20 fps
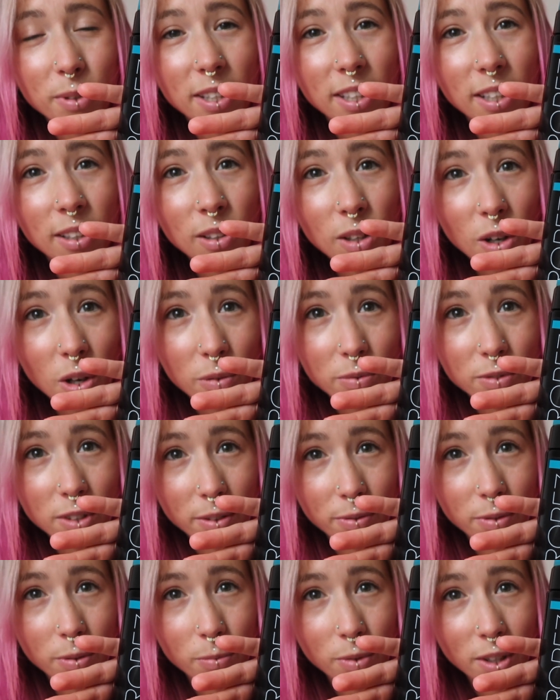with a lot of
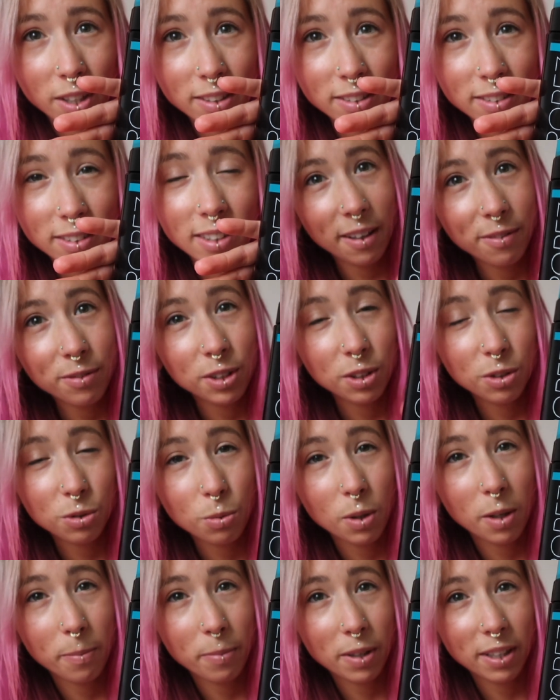different ones. I've used
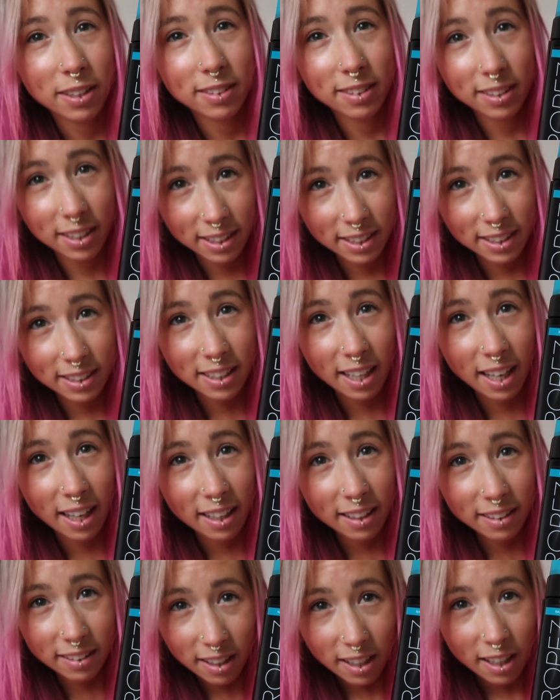one by Skinny
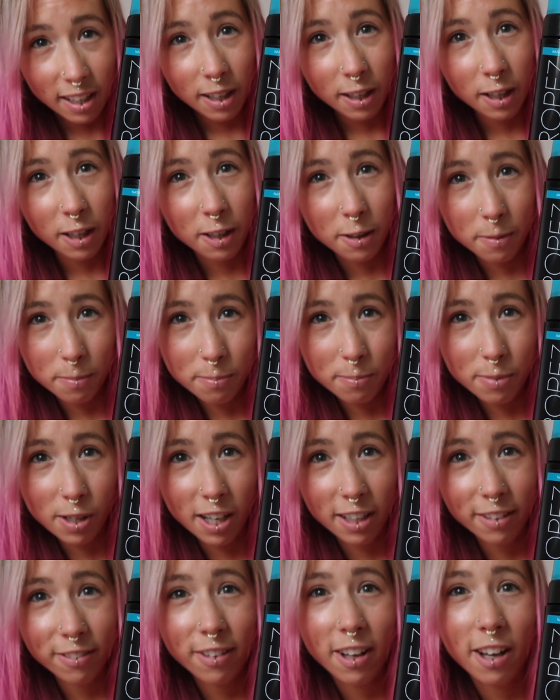Tan, but
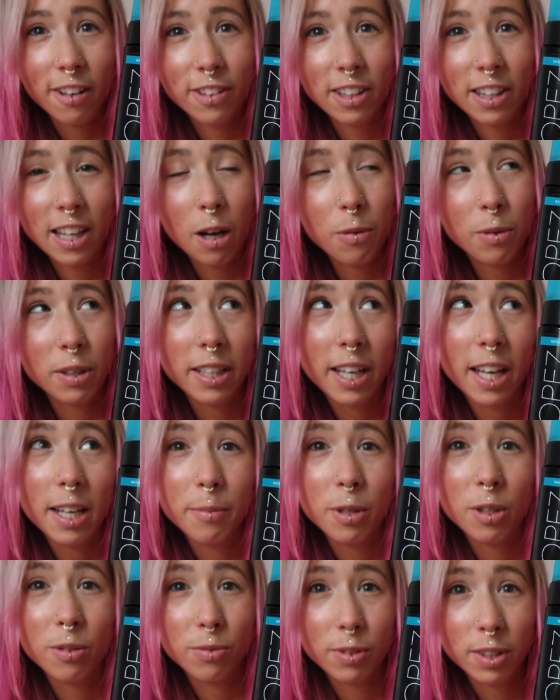I found that one
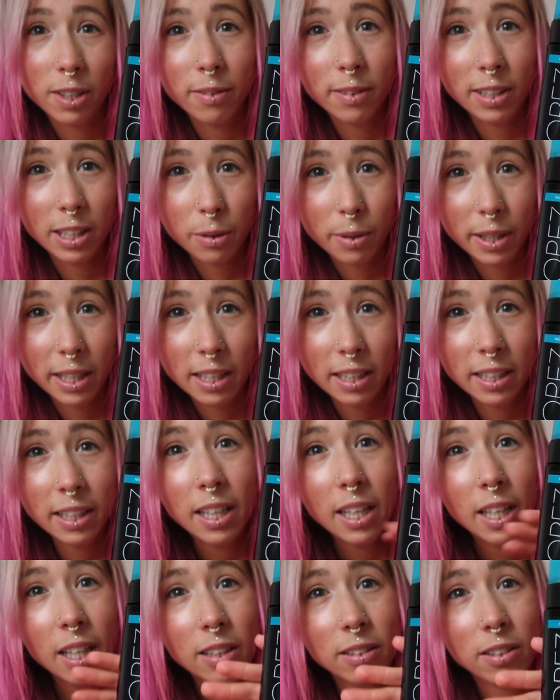came off really quickly.